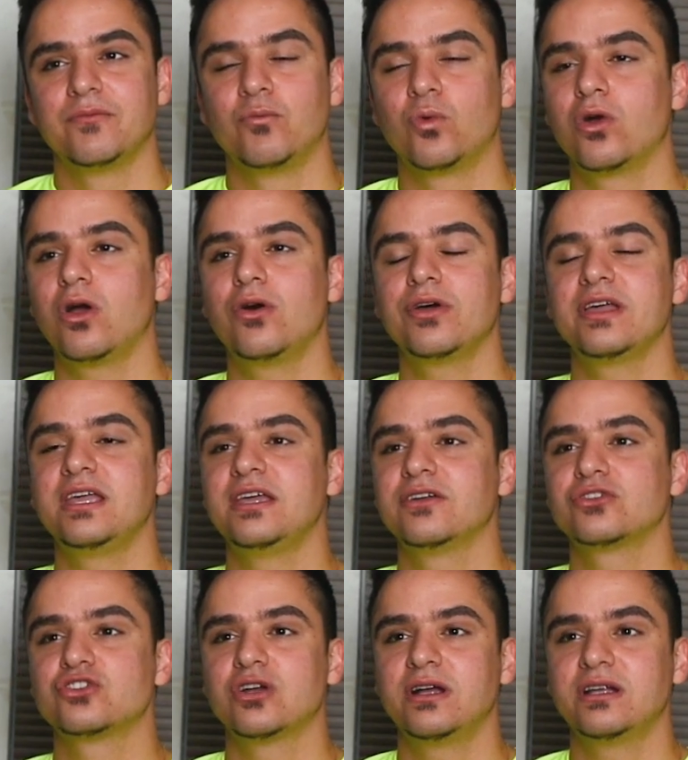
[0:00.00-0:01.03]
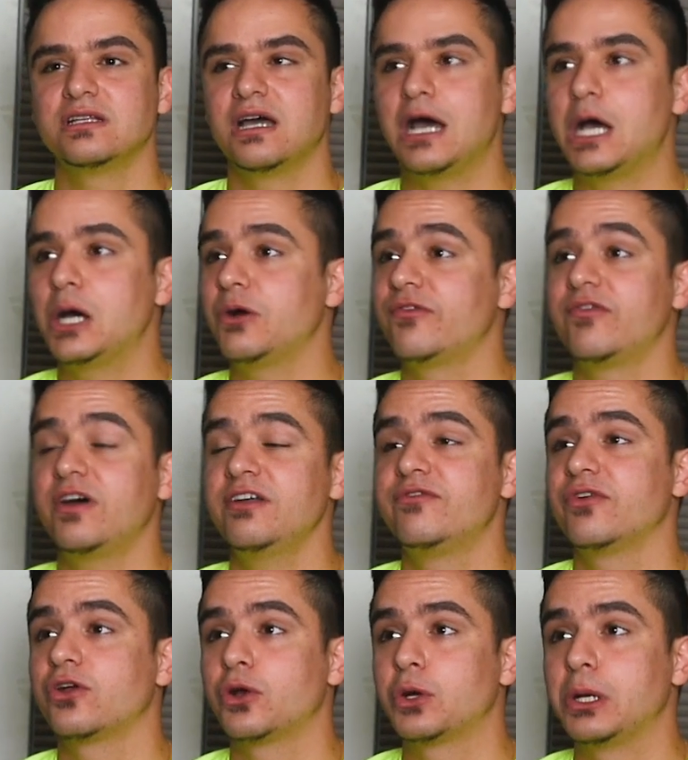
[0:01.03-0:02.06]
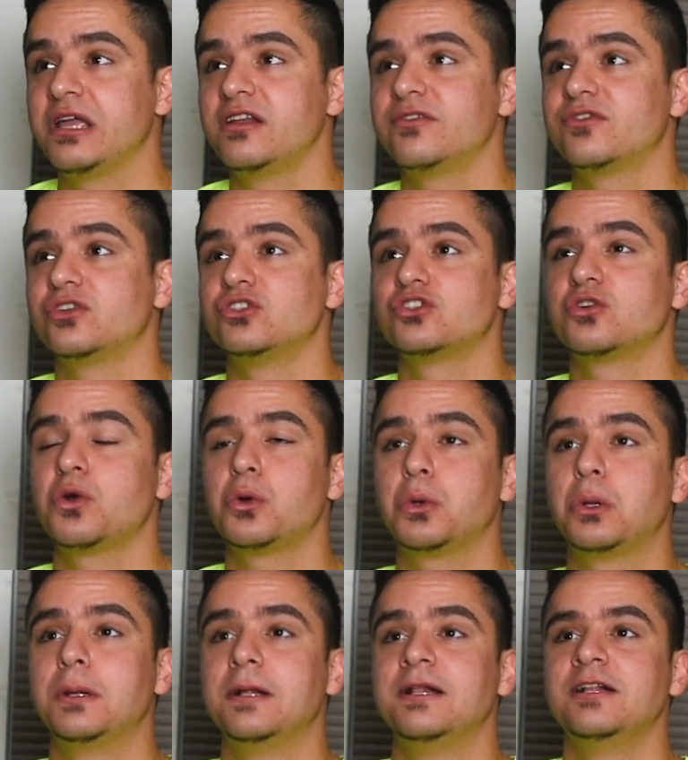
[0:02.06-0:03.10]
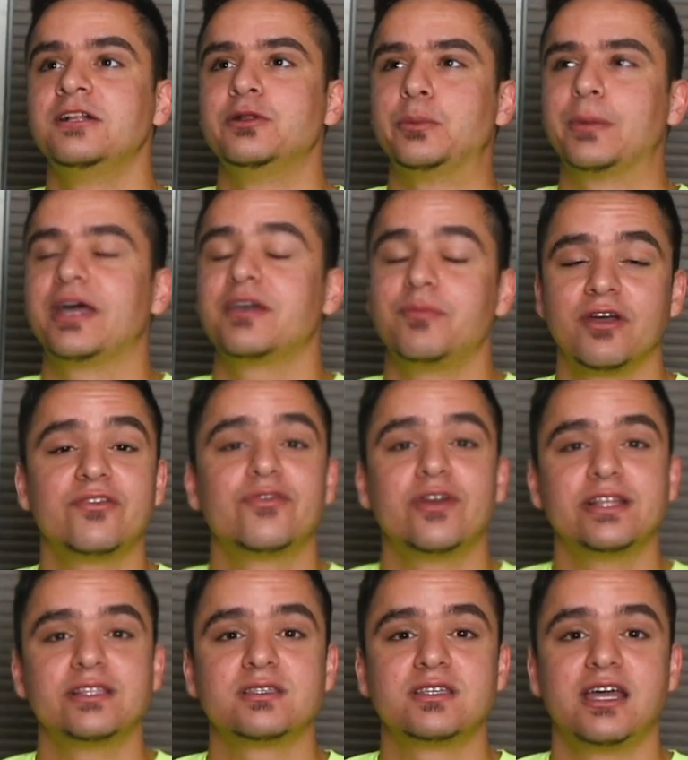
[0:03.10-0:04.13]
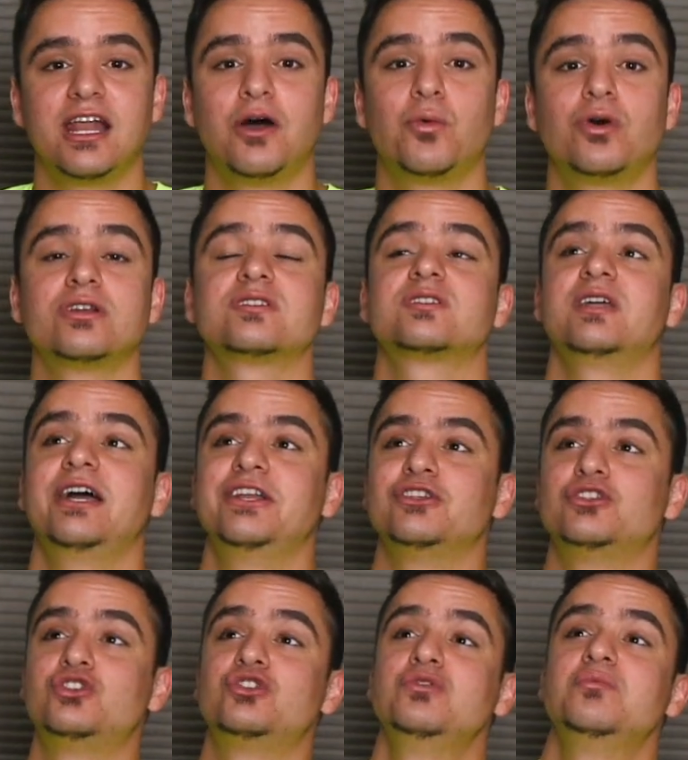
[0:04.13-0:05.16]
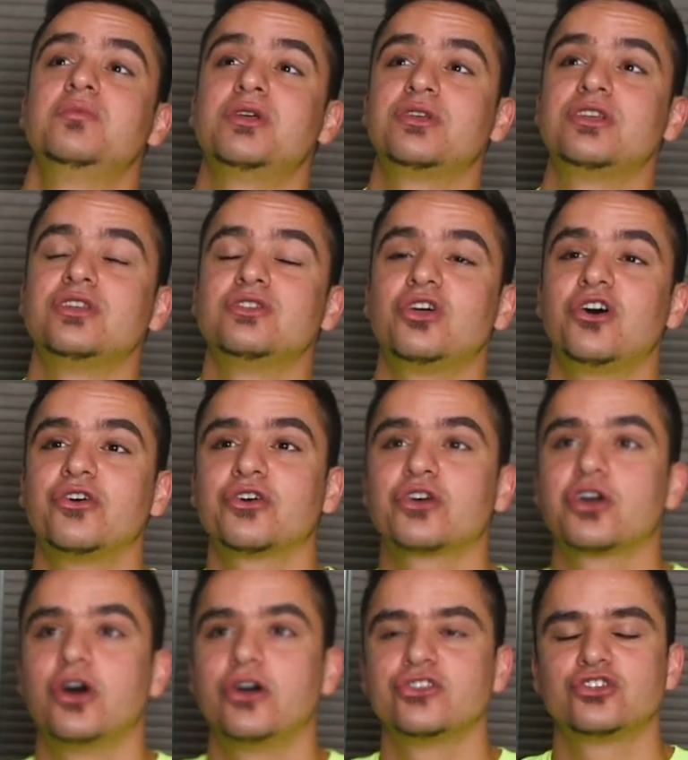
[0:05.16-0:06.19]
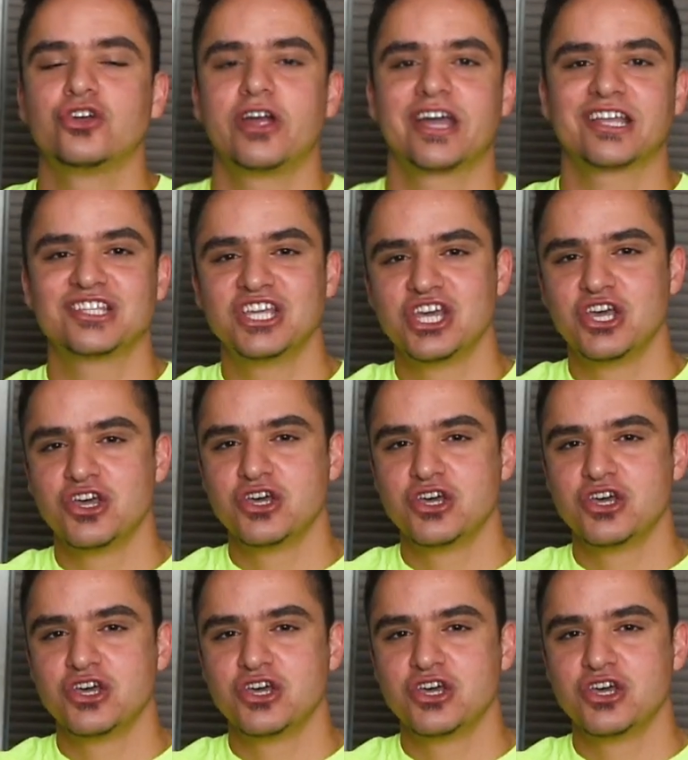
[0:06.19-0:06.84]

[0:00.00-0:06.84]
We're all here trying to fight for creative control. Like my friend said, I want to sign a $2 million contract,